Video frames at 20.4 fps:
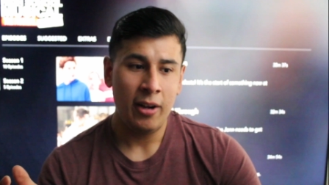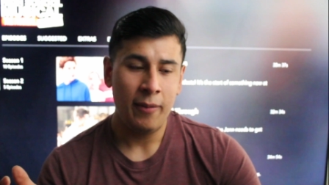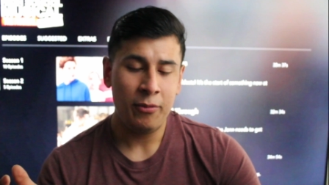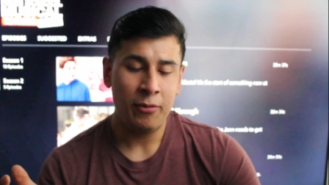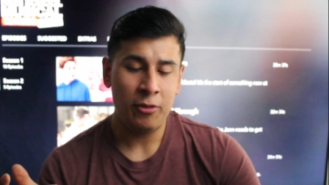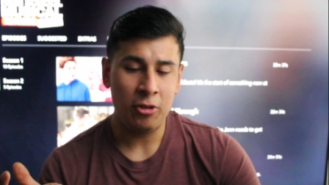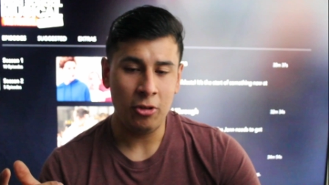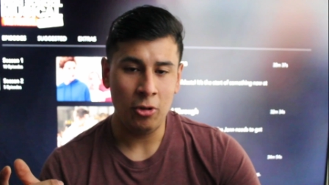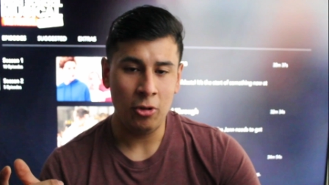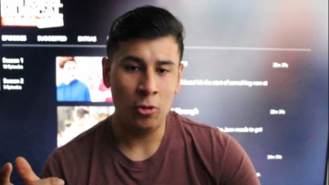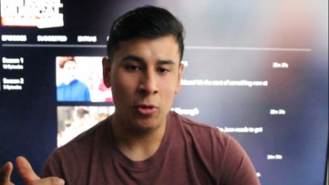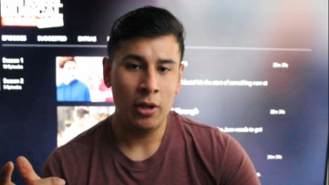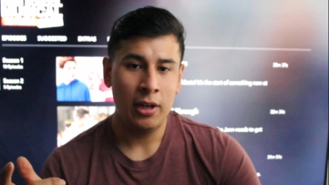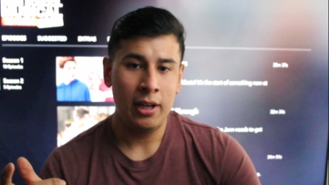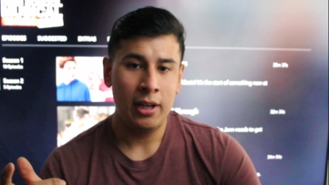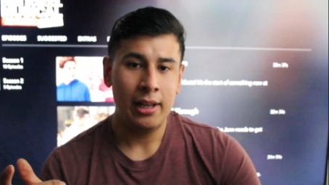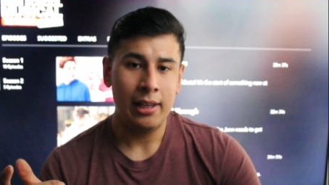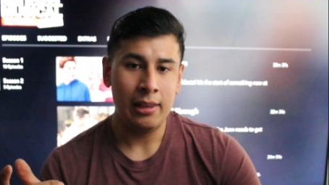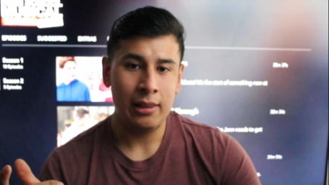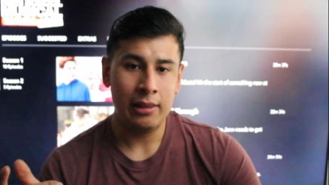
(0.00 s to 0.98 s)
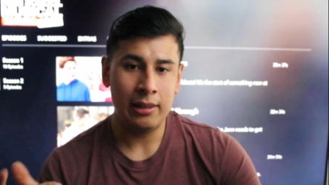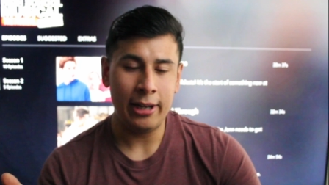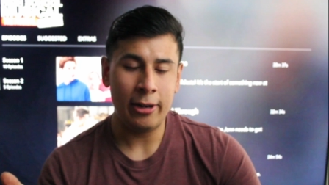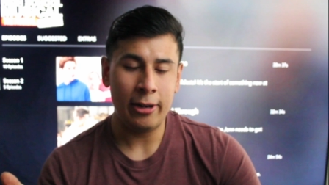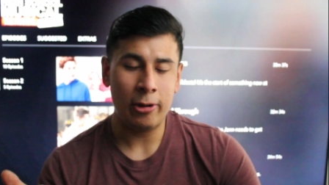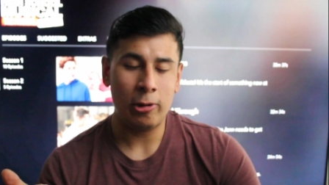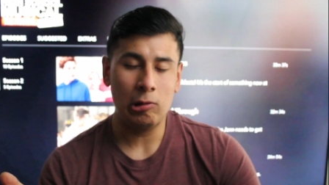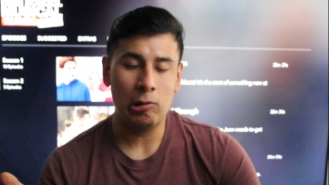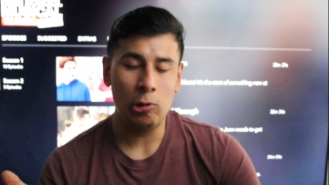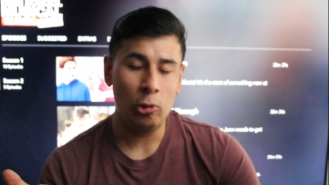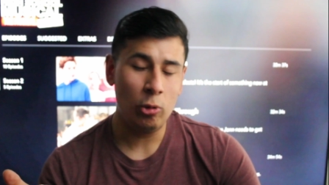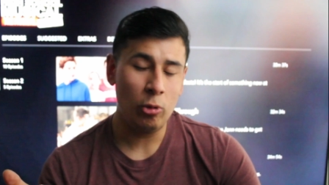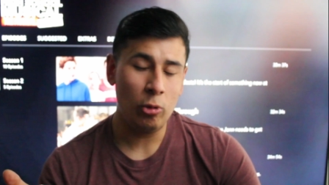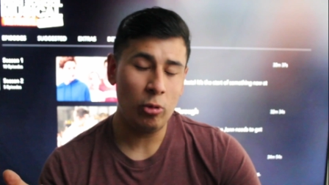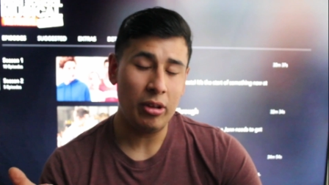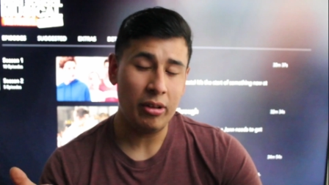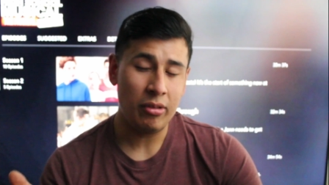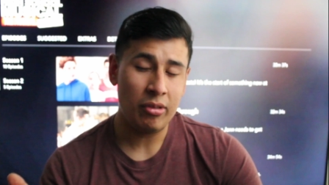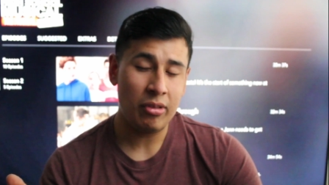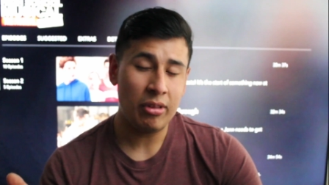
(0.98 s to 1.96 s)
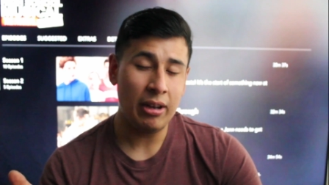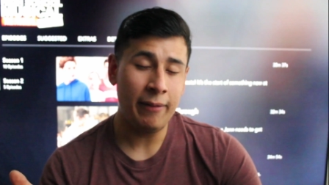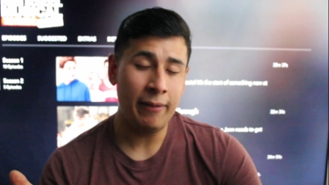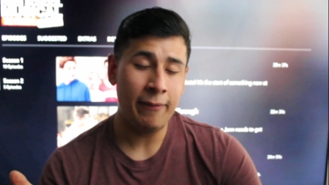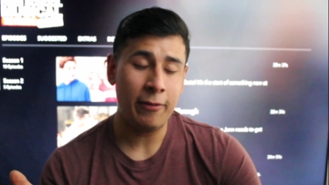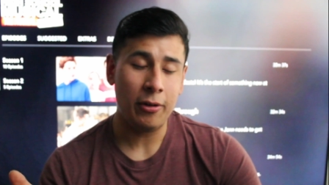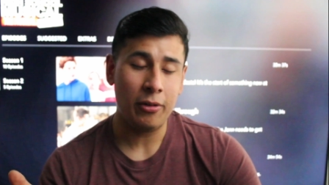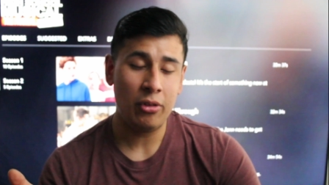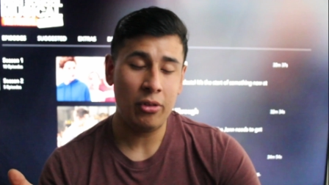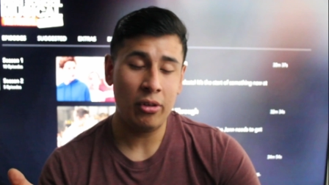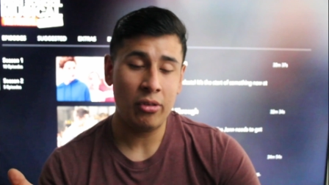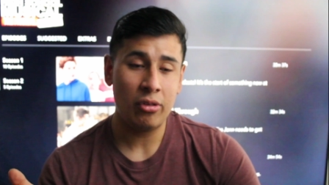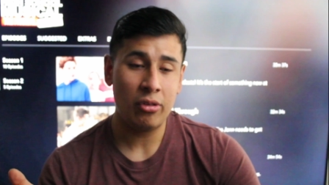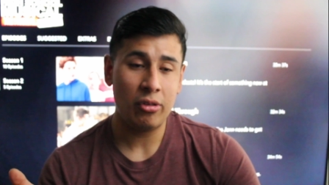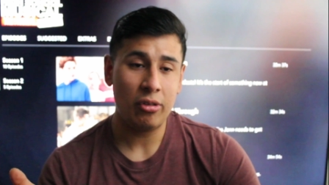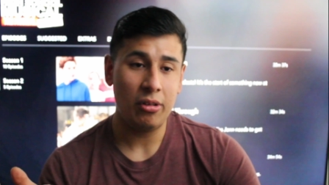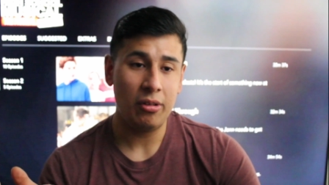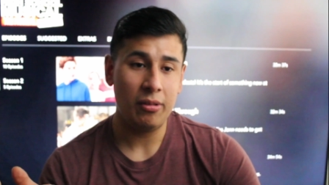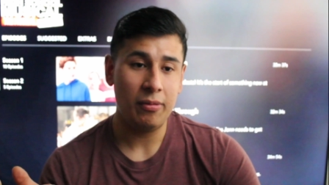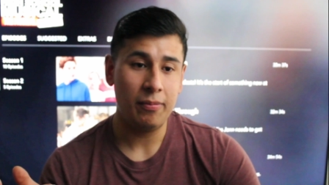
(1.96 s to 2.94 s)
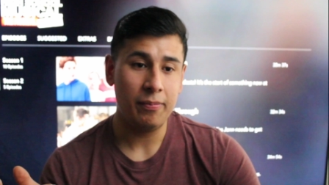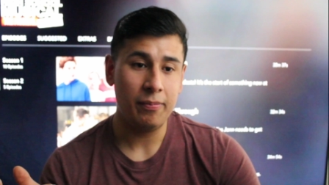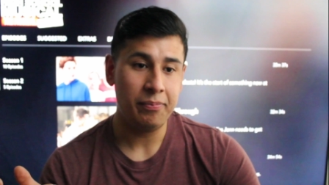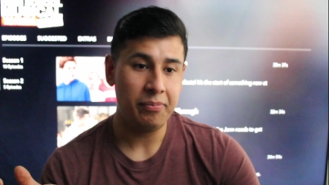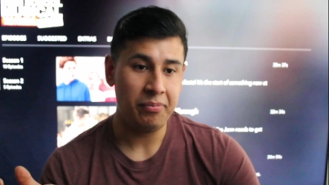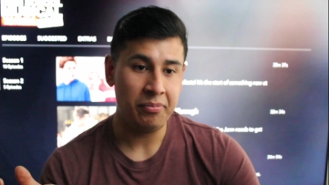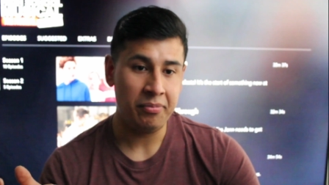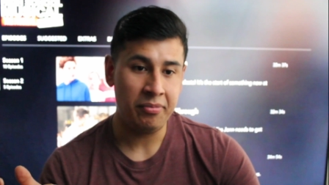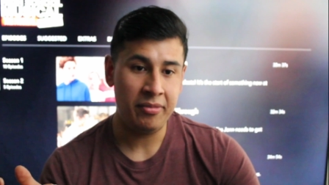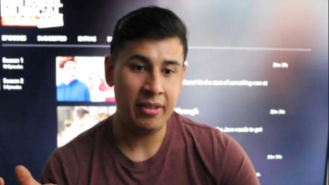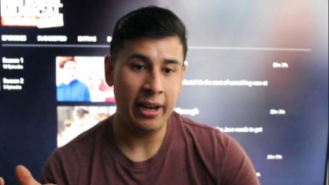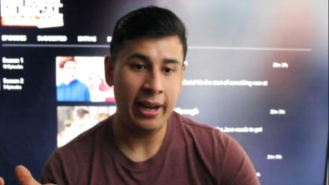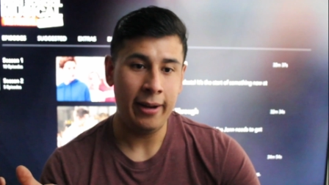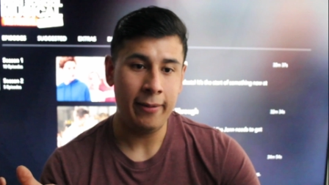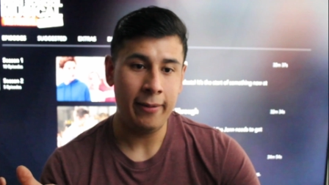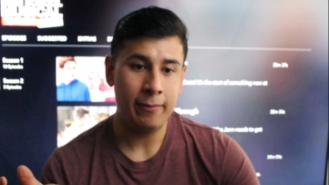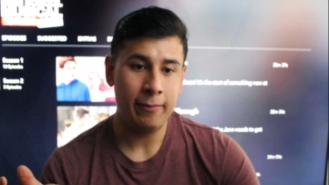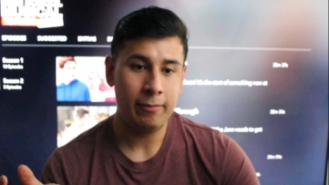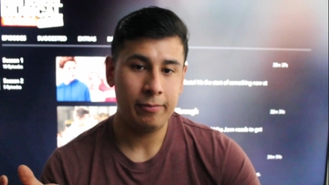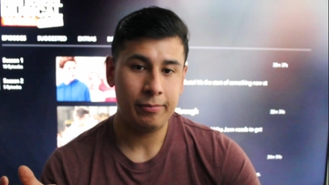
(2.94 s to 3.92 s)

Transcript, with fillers: to let her lose and suffer is just, damn.